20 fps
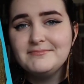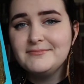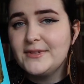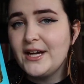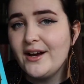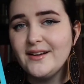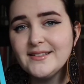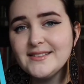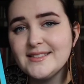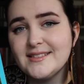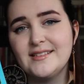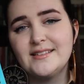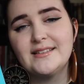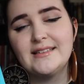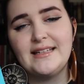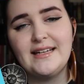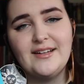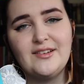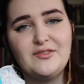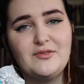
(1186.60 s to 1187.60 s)
constant
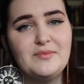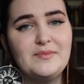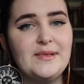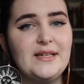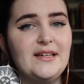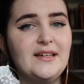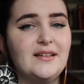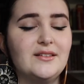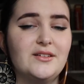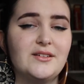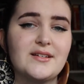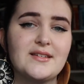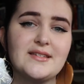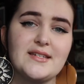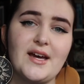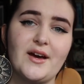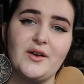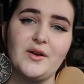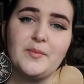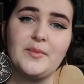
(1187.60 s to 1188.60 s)
life, being looked
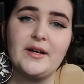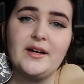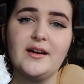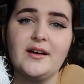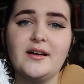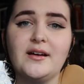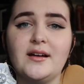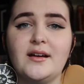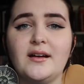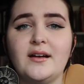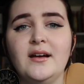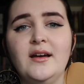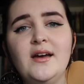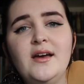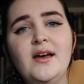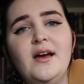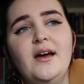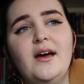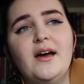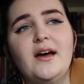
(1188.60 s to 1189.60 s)
down upon,
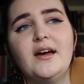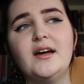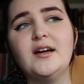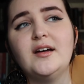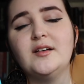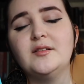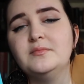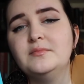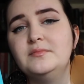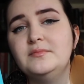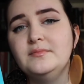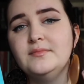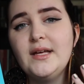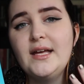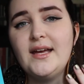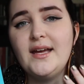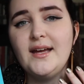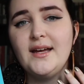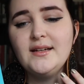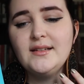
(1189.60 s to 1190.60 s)

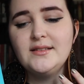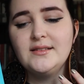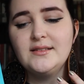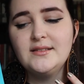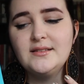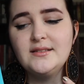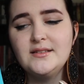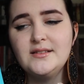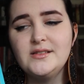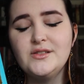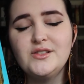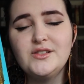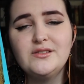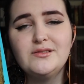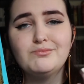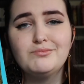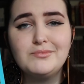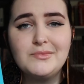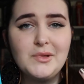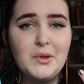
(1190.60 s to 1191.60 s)
and is
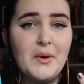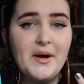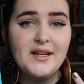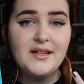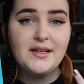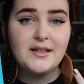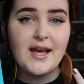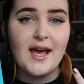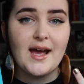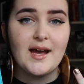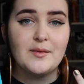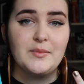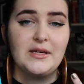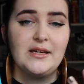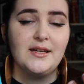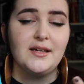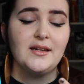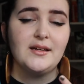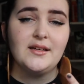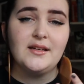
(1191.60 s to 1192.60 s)
just quite
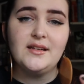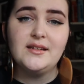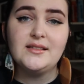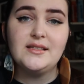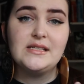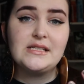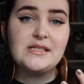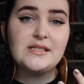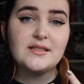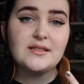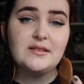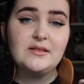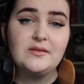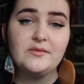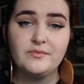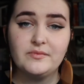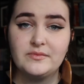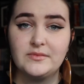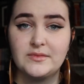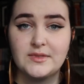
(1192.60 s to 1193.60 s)
unhappy and is
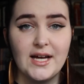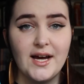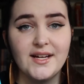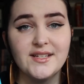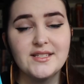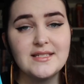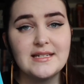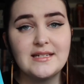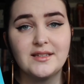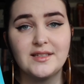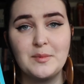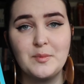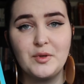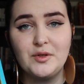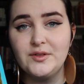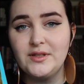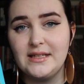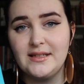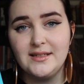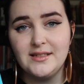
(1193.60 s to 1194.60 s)
constantly
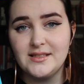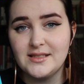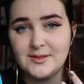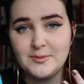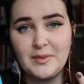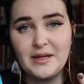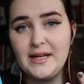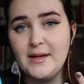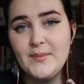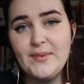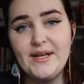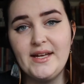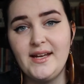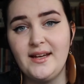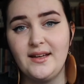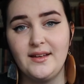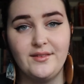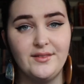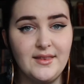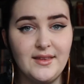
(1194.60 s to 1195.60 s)
bullied despite
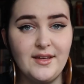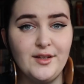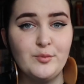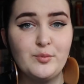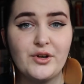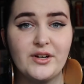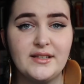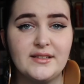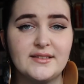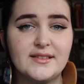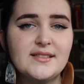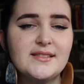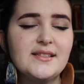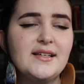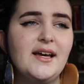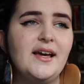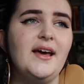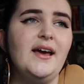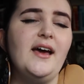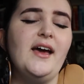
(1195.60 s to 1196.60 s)
being the prince.
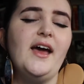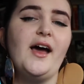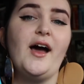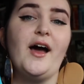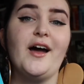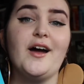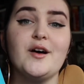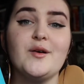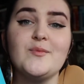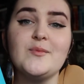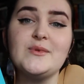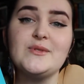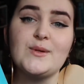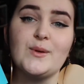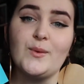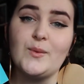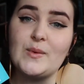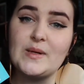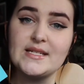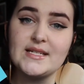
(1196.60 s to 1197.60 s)

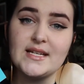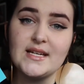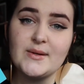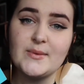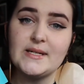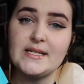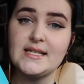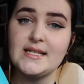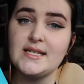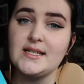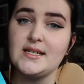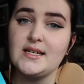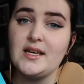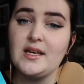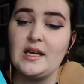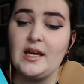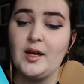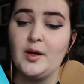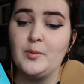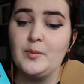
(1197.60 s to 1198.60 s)
So one day when
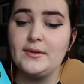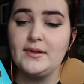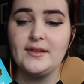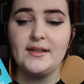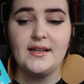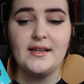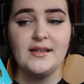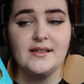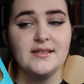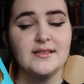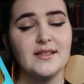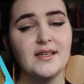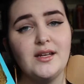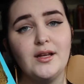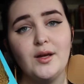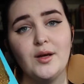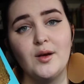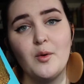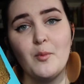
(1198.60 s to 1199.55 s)
a bully is getting